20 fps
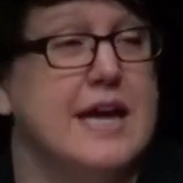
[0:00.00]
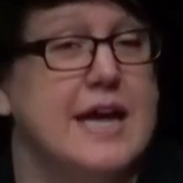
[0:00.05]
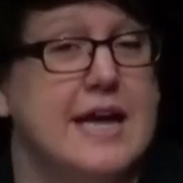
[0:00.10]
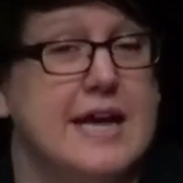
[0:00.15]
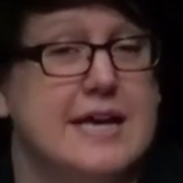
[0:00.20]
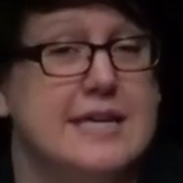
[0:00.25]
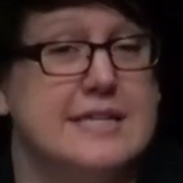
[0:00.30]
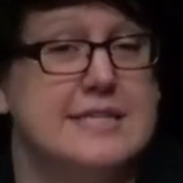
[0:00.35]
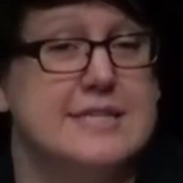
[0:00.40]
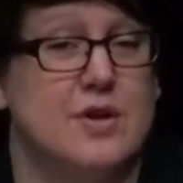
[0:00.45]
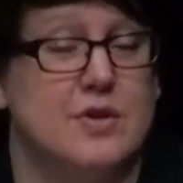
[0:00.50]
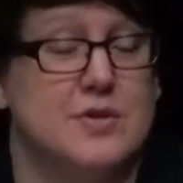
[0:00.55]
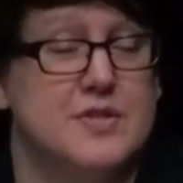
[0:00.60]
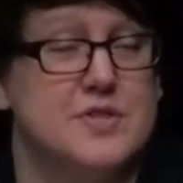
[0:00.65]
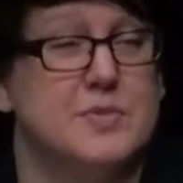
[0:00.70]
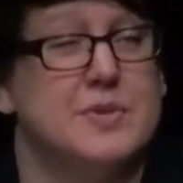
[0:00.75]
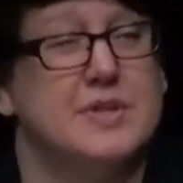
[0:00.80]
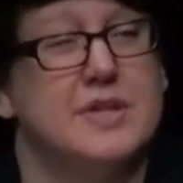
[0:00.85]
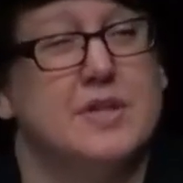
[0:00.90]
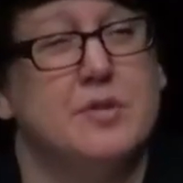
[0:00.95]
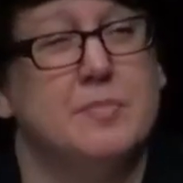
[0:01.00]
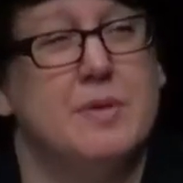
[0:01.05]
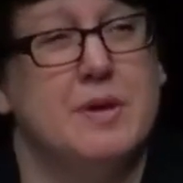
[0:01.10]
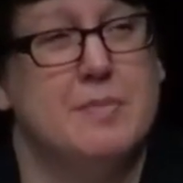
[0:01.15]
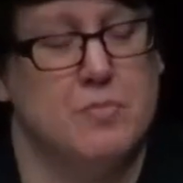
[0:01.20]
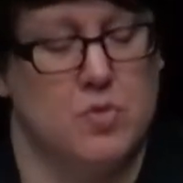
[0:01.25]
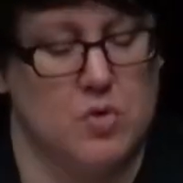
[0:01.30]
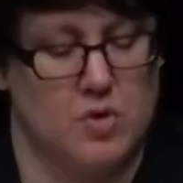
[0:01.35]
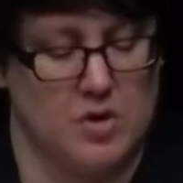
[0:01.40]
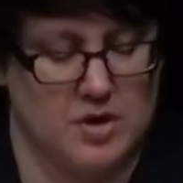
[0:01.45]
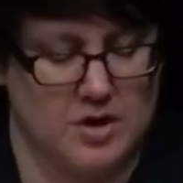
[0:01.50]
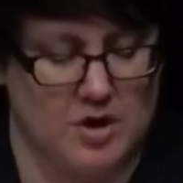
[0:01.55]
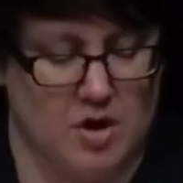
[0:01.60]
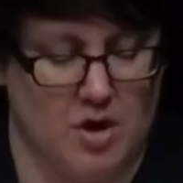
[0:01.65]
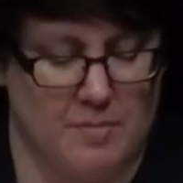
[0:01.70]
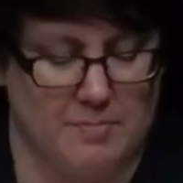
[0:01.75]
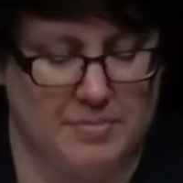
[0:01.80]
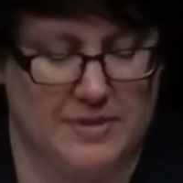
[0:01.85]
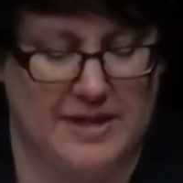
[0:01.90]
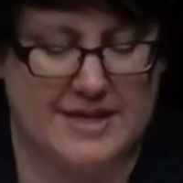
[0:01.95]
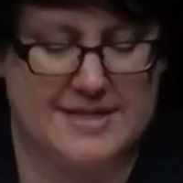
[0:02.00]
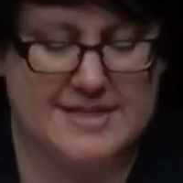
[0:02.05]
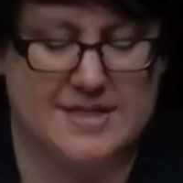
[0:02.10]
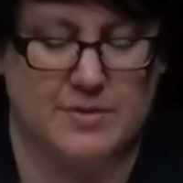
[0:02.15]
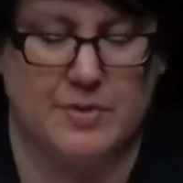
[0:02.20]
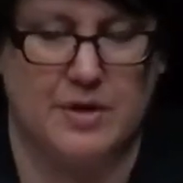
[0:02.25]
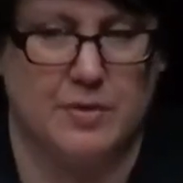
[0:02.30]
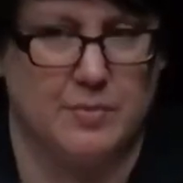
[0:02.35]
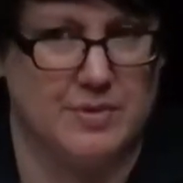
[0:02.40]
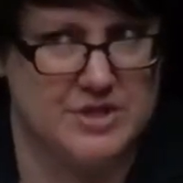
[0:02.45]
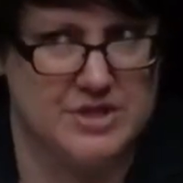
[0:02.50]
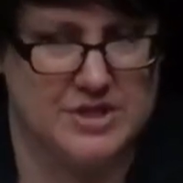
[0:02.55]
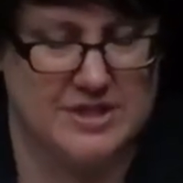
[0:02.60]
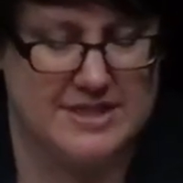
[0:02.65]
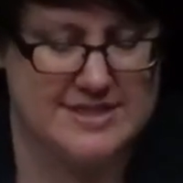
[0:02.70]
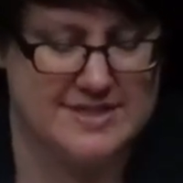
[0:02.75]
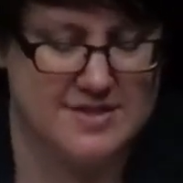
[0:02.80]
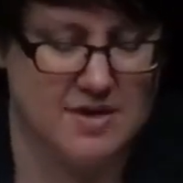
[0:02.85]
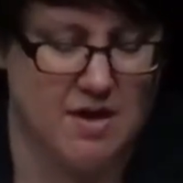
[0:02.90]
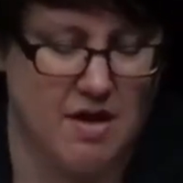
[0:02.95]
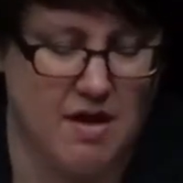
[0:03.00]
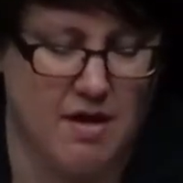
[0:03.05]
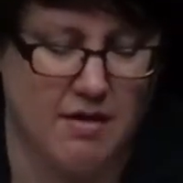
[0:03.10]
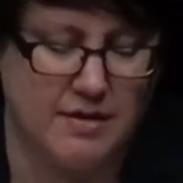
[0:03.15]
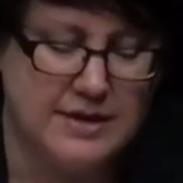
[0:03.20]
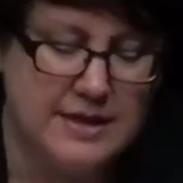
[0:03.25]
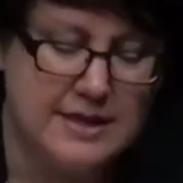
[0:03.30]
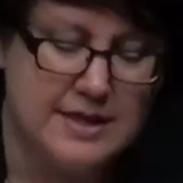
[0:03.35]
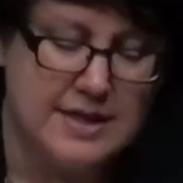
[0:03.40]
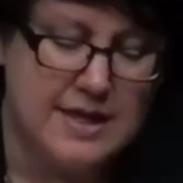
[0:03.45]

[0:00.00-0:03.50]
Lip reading: and also a little bit more complex than we originally saw.